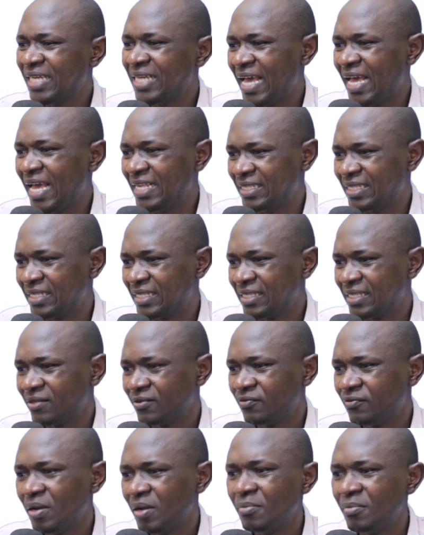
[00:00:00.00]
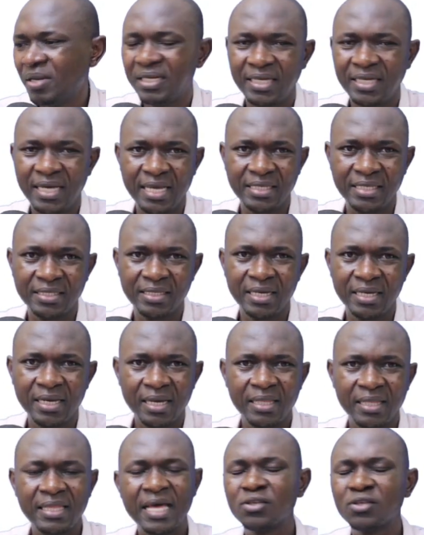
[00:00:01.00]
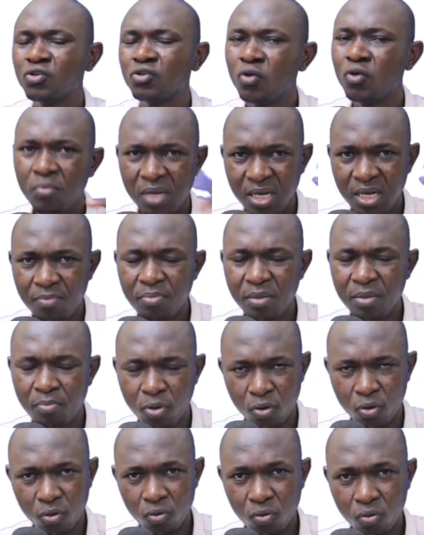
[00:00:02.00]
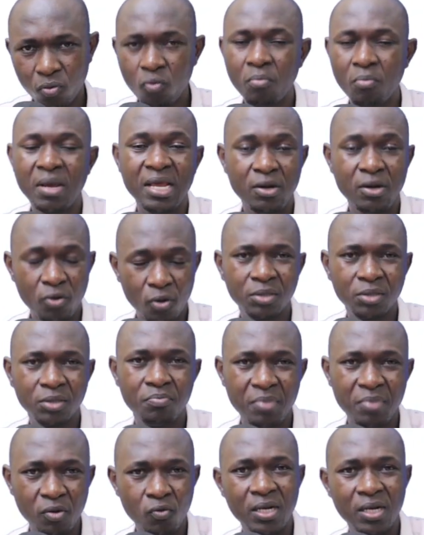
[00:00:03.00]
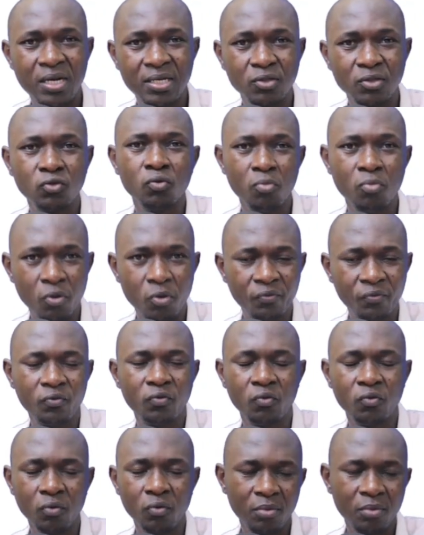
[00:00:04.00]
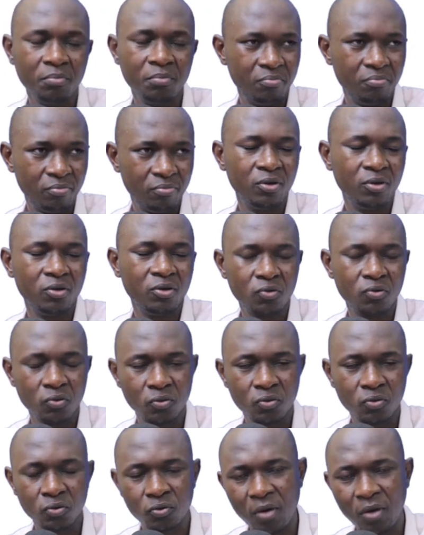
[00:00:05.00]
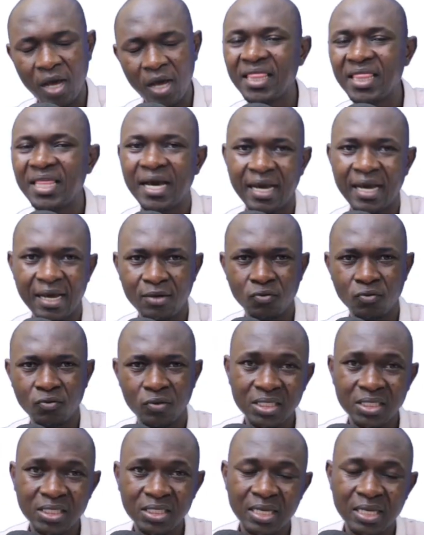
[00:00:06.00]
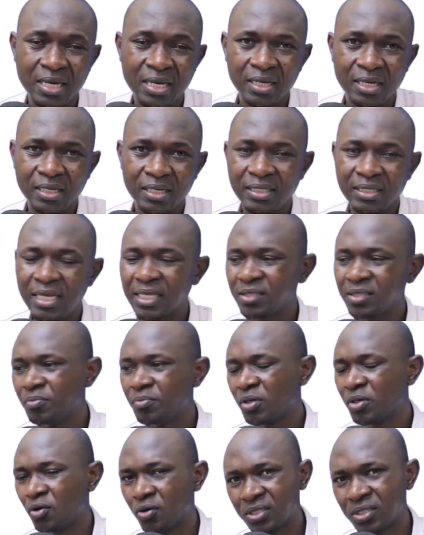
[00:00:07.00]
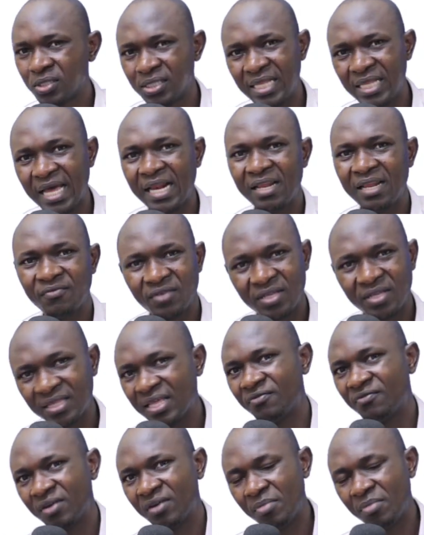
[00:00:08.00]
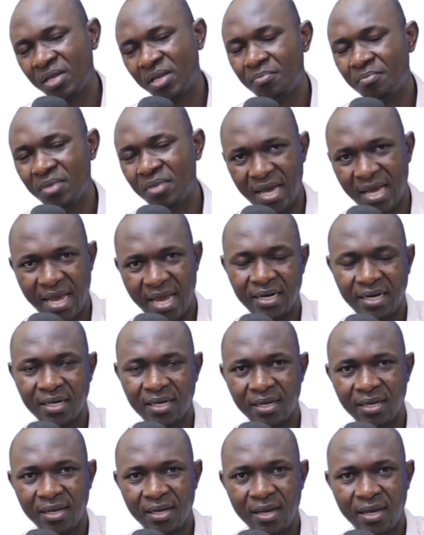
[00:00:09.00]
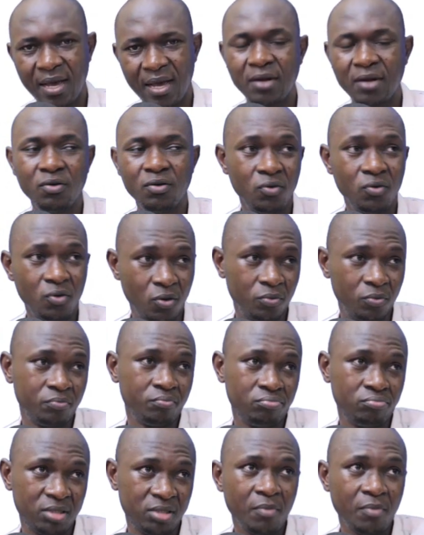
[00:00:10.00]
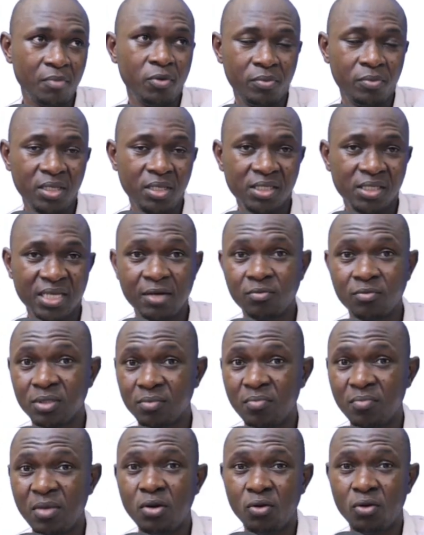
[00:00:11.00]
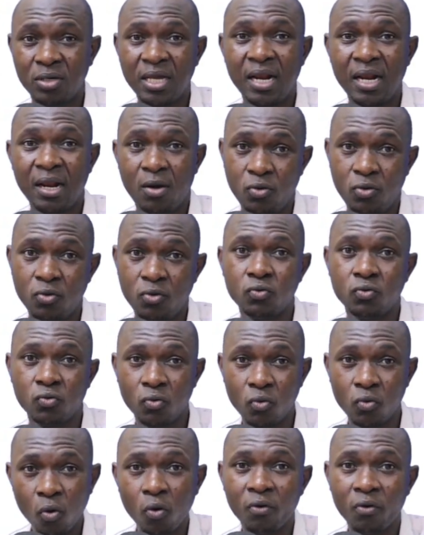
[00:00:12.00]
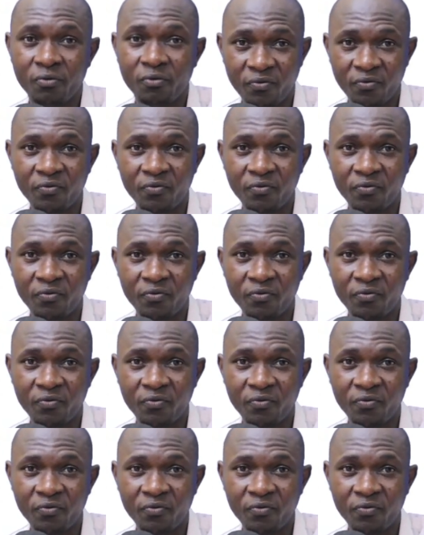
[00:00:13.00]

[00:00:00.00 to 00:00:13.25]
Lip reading: ties. There are so many people who may not be willing to move to other countries just because they are leaving their family behind. And some of these countries may not allow you to go